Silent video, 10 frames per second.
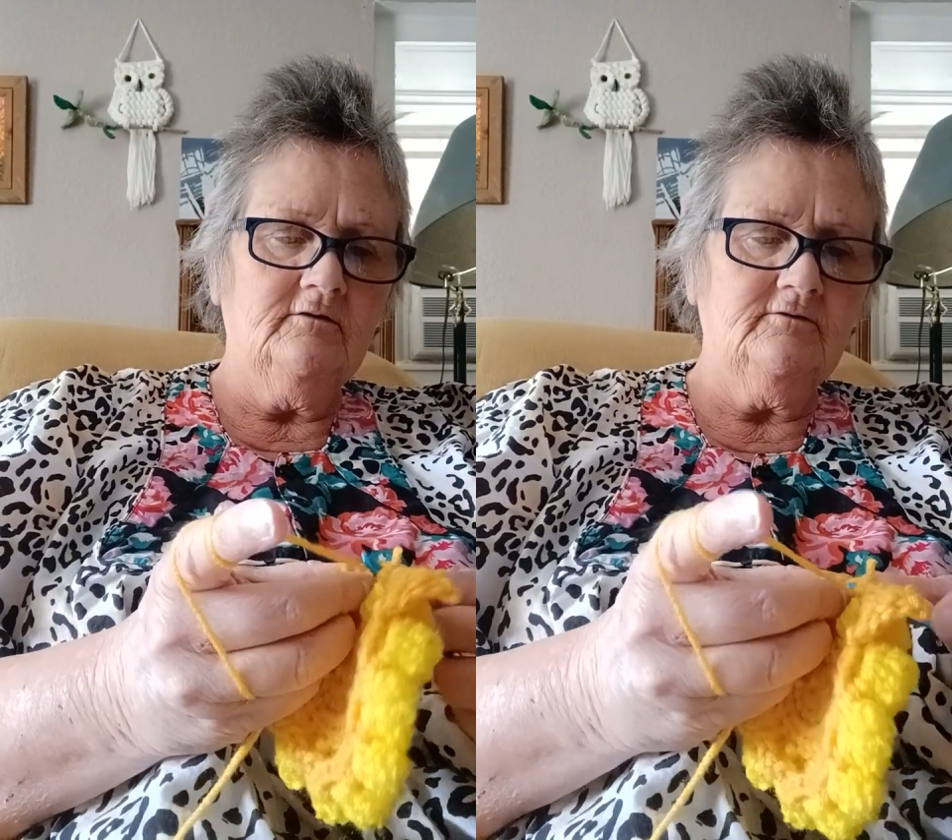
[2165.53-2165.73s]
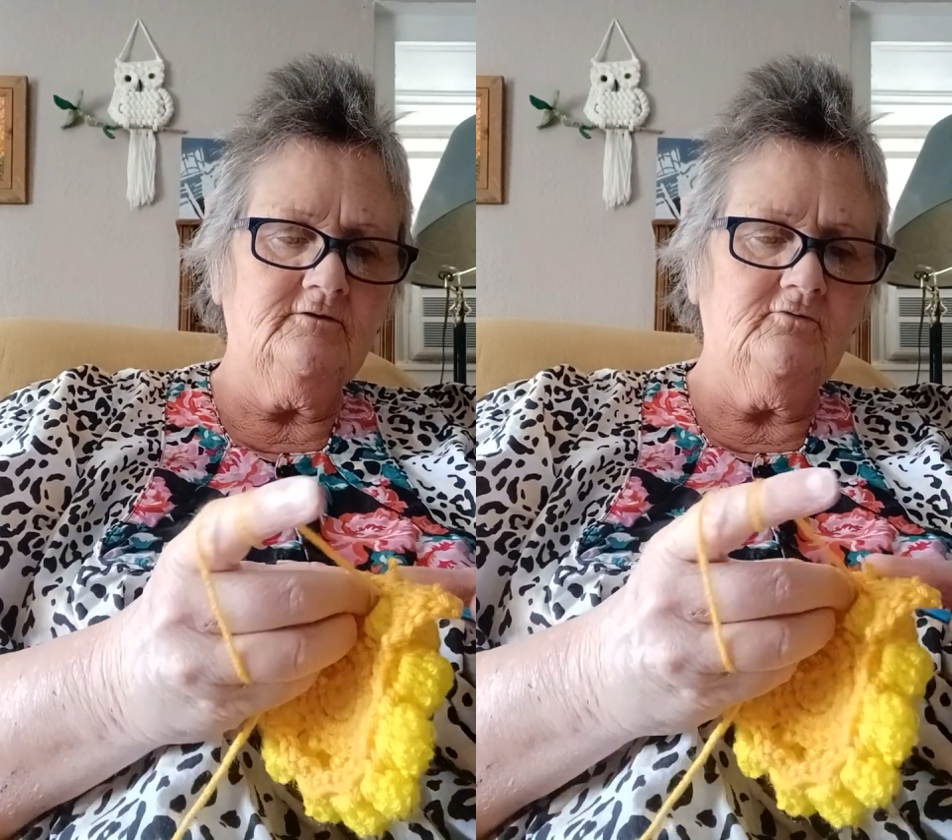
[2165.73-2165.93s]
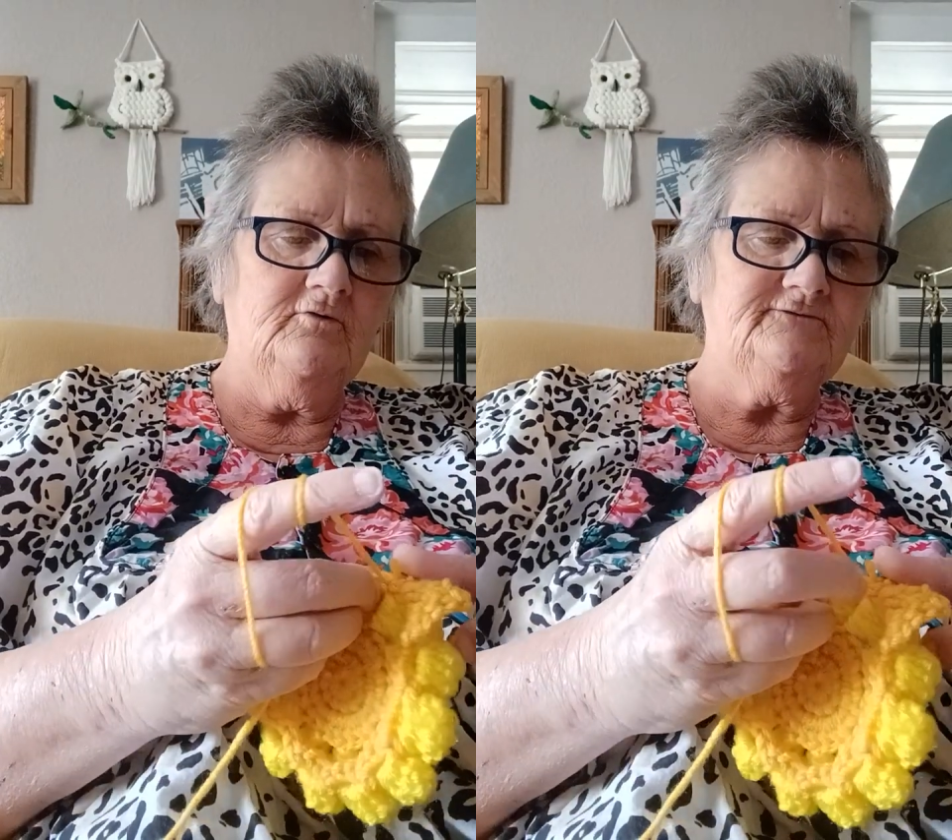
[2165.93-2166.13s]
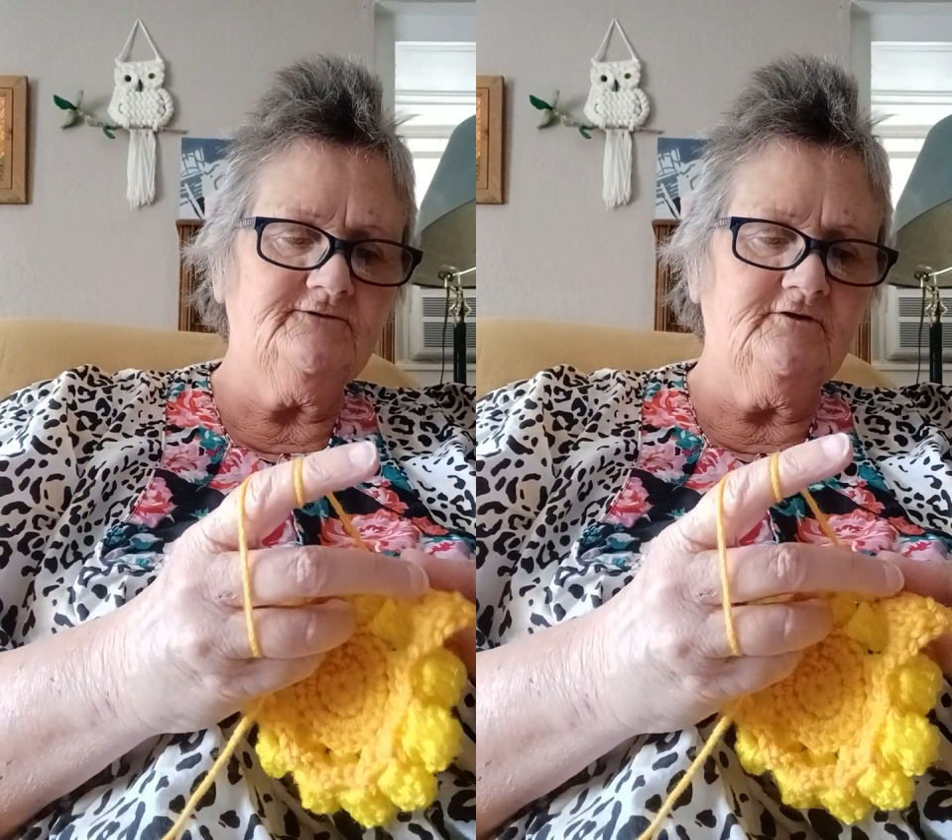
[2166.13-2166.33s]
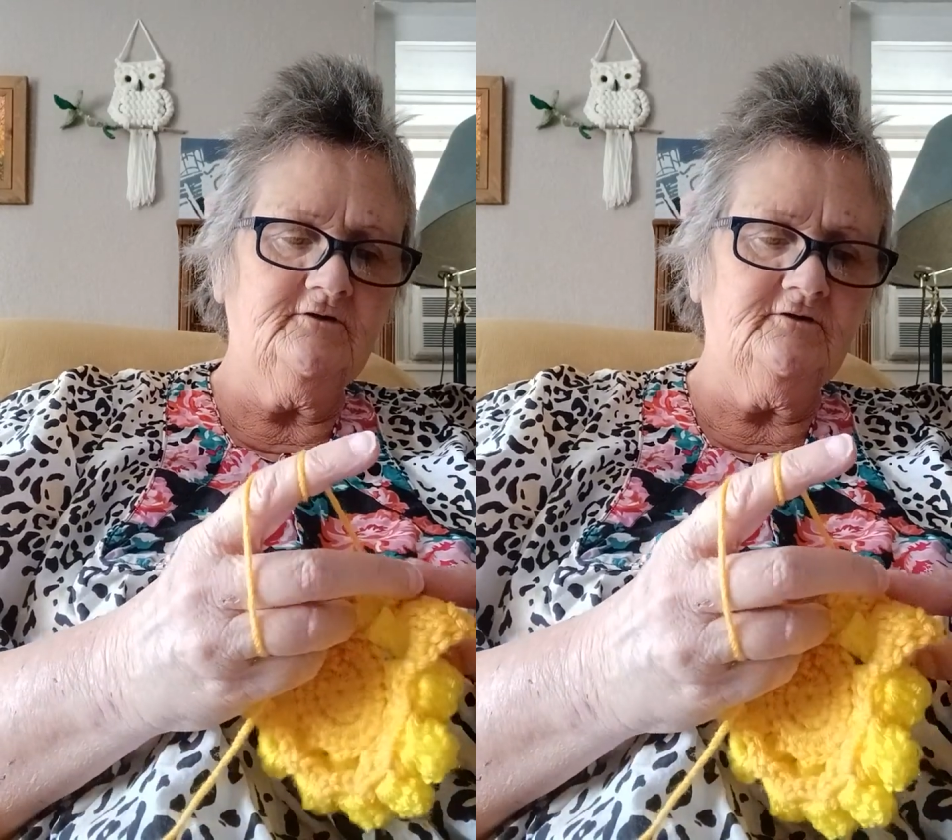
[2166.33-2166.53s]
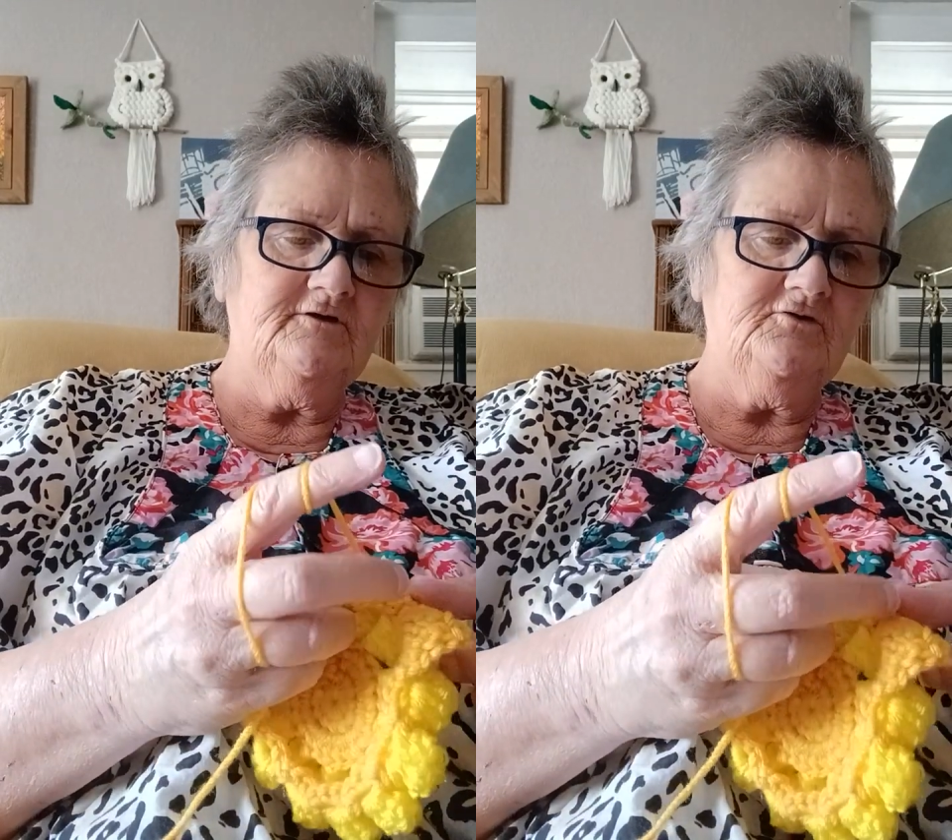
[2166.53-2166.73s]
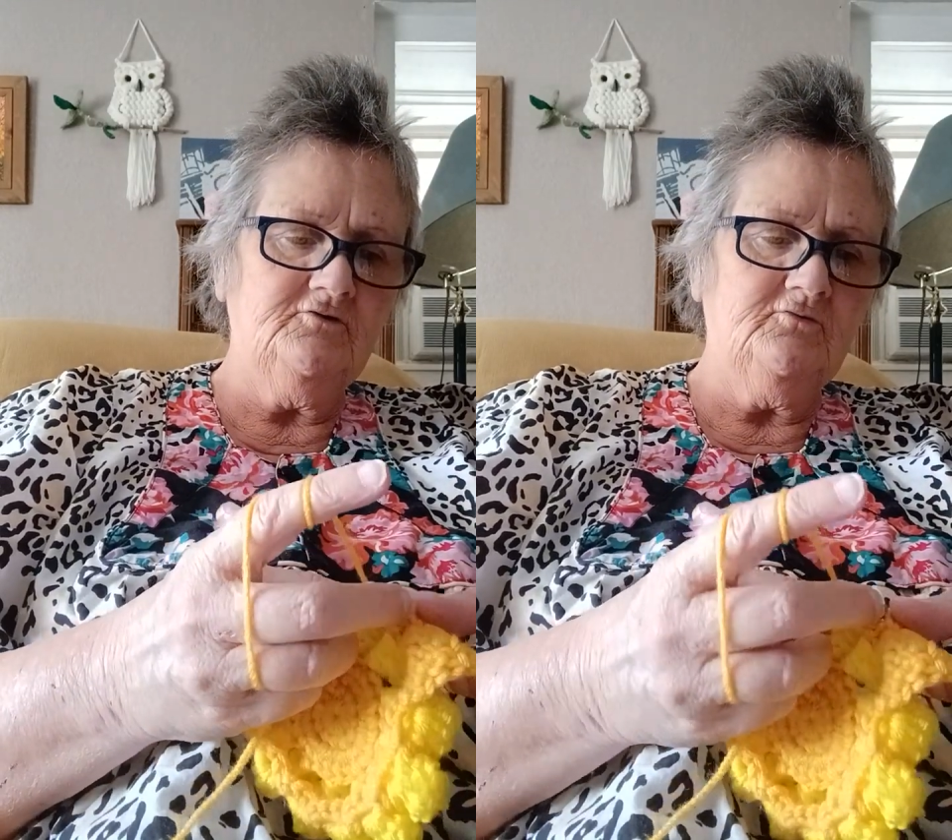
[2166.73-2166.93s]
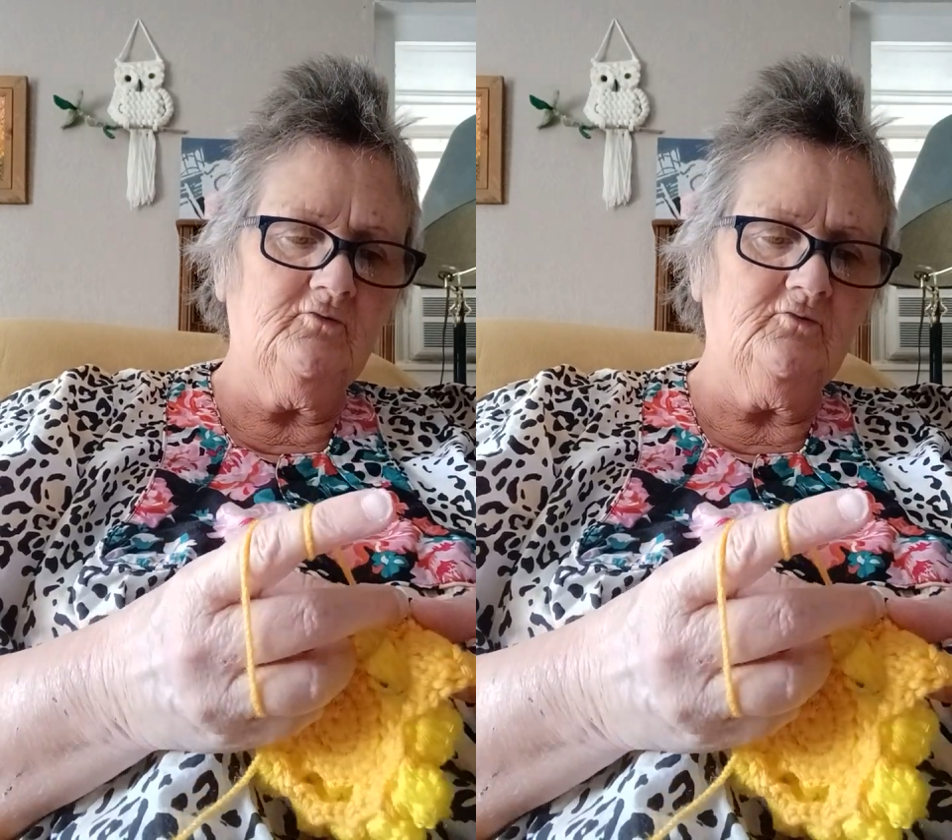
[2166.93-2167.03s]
Do what you gotta do